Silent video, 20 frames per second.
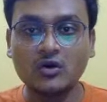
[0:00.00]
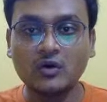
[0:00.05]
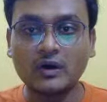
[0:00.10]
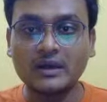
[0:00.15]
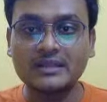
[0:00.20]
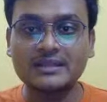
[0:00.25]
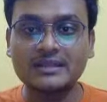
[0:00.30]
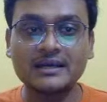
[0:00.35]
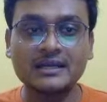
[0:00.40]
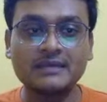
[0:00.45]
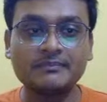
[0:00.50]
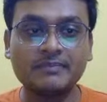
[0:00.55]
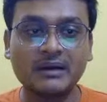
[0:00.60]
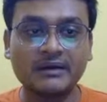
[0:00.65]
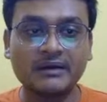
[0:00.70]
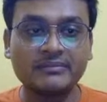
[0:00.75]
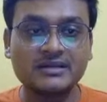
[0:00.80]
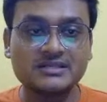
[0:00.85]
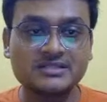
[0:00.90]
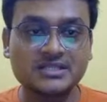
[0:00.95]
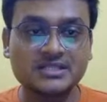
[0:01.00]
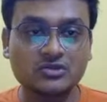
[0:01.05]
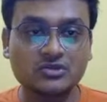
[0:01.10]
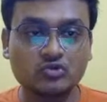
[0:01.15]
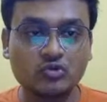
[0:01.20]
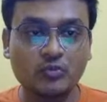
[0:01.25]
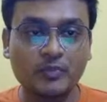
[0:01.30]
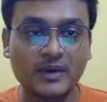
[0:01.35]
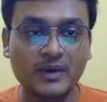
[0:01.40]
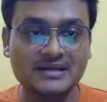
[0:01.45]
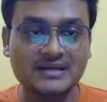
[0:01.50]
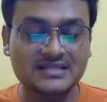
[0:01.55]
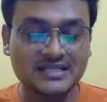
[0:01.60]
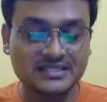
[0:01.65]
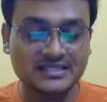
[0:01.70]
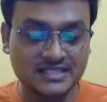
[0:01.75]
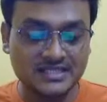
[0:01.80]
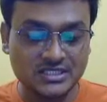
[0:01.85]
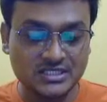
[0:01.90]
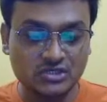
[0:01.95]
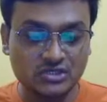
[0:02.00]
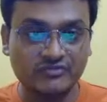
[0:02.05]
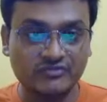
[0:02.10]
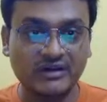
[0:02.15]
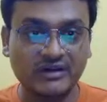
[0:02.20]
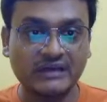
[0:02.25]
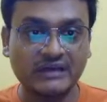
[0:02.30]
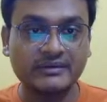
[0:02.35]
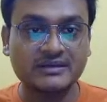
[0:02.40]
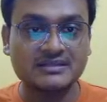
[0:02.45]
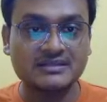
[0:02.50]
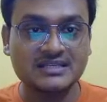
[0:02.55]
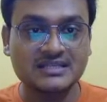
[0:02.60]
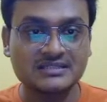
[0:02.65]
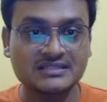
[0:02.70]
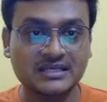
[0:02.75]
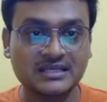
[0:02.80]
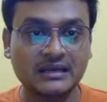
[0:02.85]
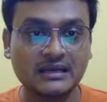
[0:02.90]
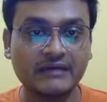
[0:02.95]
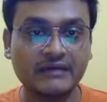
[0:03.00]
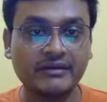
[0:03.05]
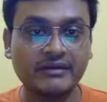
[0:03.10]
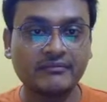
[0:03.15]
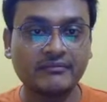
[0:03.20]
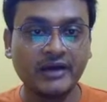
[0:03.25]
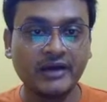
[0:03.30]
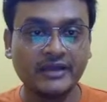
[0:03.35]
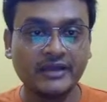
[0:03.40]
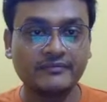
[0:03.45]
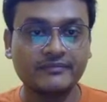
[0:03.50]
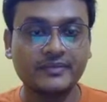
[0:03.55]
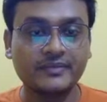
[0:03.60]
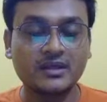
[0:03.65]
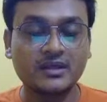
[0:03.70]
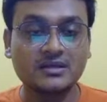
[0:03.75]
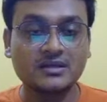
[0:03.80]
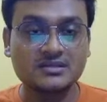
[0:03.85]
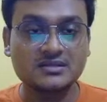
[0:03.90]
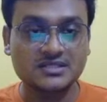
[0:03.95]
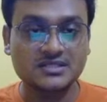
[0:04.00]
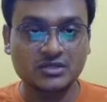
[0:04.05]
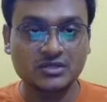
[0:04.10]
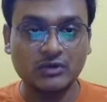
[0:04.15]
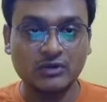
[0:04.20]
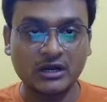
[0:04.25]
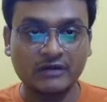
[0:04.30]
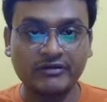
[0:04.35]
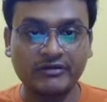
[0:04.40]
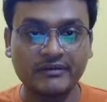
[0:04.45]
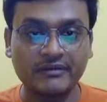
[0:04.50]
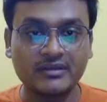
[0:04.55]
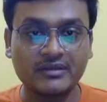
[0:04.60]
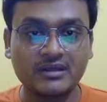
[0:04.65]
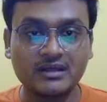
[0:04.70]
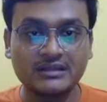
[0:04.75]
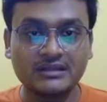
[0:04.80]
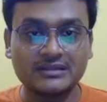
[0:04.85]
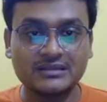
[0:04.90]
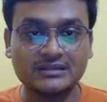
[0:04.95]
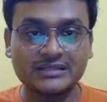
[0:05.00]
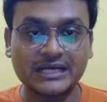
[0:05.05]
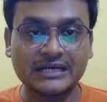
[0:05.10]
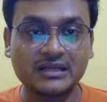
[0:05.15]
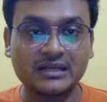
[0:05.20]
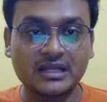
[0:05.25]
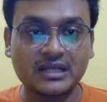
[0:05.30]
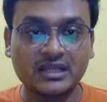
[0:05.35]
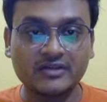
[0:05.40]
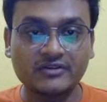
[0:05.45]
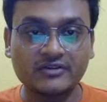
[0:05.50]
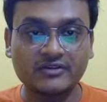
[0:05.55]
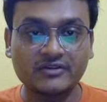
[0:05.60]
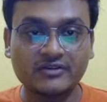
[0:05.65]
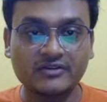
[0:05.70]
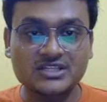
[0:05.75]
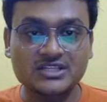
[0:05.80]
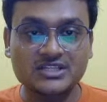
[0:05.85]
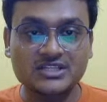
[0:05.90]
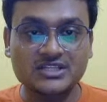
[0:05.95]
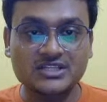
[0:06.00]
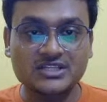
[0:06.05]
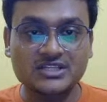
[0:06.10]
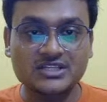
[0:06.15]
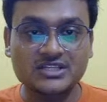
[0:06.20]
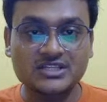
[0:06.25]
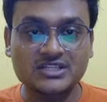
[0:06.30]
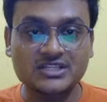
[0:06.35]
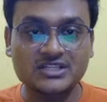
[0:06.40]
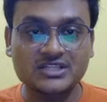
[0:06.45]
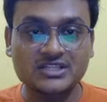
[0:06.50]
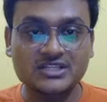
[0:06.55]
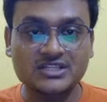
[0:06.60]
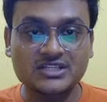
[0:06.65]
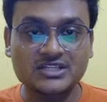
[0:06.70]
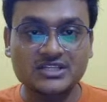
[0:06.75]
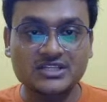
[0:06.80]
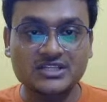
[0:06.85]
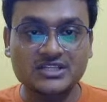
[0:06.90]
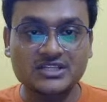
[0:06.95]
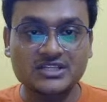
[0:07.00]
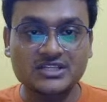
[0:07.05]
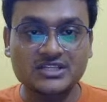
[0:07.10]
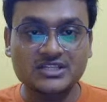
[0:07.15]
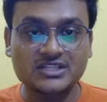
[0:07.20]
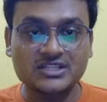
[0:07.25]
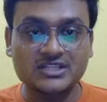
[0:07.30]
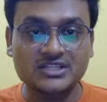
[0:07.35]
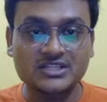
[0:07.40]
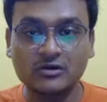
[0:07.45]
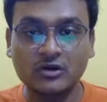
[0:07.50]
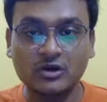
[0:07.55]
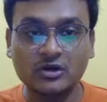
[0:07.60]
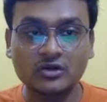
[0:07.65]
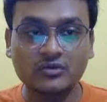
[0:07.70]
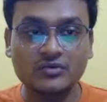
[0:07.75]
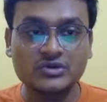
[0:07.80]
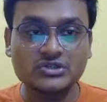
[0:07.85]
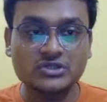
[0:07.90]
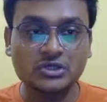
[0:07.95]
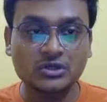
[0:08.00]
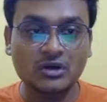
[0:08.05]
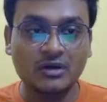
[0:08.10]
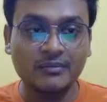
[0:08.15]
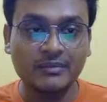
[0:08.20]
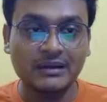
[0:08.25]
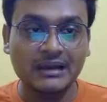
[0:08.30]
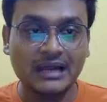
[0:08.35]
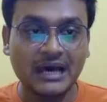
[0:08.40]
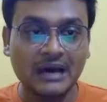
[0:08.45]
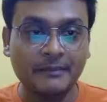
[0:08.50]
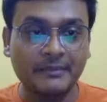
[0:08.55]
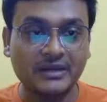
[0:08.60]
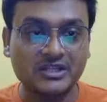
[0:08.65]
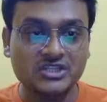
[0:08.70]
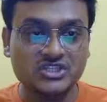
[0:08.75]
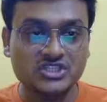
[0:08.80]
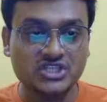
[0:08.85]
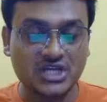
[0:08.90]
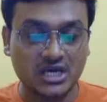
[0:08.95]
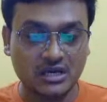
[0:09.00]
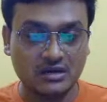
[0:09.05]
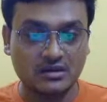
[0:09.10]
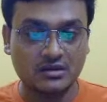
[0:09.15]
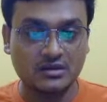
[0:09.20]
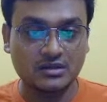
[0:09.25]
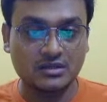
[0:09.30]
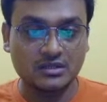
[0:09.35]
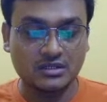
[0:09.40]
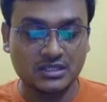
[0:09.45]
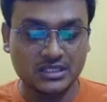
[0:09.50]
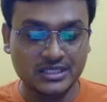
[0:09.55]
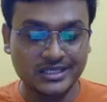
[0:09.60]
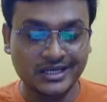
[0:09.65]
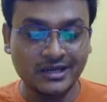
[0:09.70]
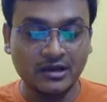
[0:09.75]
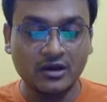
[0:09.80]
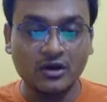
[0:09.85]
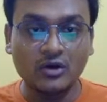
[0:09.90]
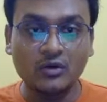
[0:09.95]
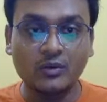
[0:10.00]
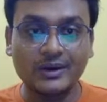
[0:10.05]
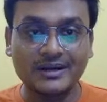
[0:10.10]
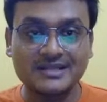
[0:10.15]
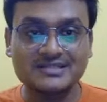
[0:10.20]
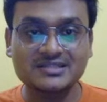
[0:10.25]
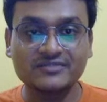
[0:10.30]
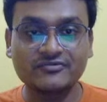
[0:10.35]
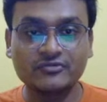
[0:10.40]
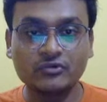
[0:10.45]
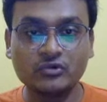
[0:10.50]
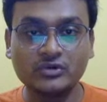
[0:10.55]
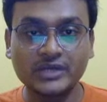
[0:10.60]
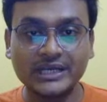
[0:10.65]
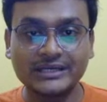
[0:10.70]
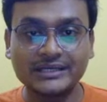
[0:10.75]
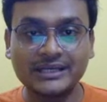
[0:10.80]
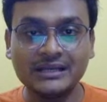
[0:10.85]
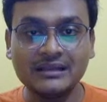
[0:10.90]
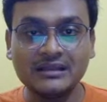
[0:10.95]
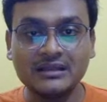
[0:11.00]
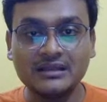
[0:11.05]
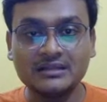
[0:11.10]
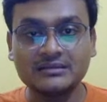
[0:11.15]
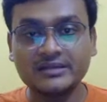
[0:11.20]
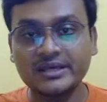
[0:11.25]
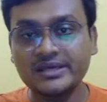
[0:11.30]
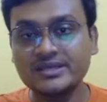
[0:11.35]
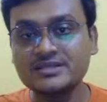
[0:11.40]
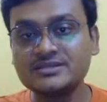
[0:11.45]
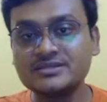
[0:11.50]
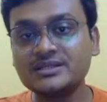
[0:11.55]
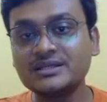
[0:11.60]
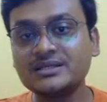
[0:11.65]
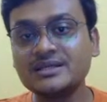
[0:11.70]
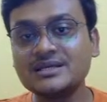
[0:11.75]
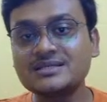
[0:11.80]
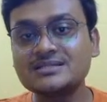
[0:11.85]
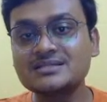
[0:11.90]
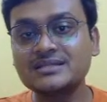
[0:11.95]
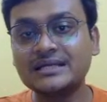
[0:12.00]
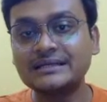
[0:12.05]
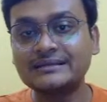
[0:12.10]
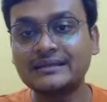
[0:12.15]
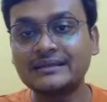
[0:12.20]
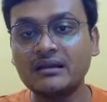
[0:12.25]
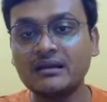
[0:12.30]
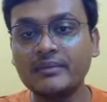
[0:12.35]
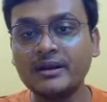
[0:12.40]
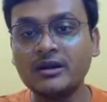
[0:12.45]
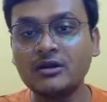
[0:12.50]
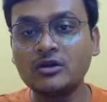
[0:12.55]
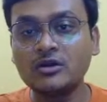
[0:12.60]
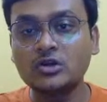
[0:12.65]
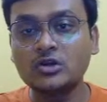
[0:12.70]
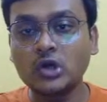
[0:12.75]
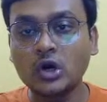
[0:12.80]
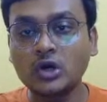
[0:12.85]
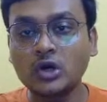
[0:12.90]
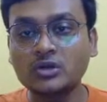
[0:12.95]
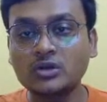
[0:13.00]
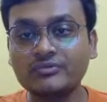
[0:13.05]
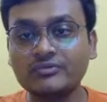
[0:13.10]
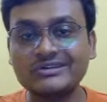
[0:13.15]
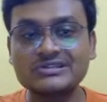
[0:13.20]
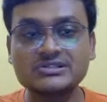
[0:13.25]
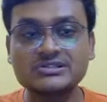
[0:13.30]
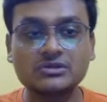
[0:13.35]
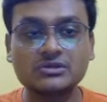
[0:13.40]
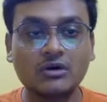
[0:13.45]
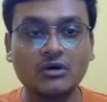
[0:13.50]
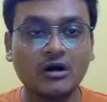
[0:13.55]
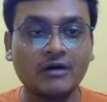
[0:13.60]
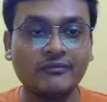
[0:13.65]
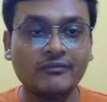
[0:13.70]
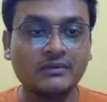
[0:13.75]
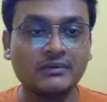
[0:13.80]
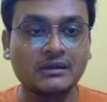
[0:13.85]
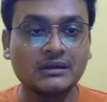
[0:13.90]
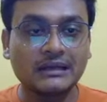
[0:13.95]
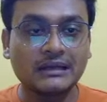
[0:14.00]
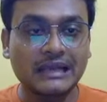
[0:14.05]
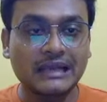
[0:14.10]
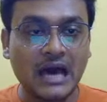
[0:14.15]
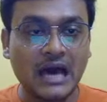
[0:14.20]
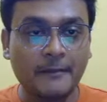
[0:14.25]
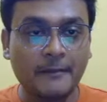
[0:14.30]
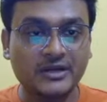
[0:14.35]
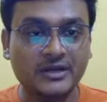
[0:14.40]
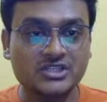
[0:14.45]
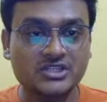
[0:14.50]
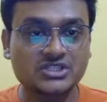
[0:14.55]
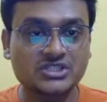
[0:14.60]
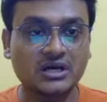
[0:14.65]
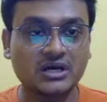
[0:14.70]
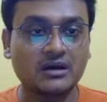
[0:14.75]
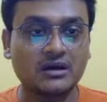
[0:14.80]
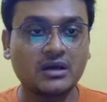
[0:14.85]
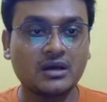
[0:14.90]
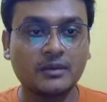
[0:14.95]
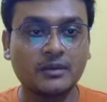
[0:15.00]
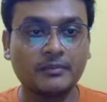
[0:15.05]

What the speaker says: Originally published in two parts, 1605 and 1611. 1615. The title, and its full title is The Ingenious Gentleman Don Quixote of La Mancha. Okay. What is the full title? The Ingenious Gentleman Don Quixote of La Mancha.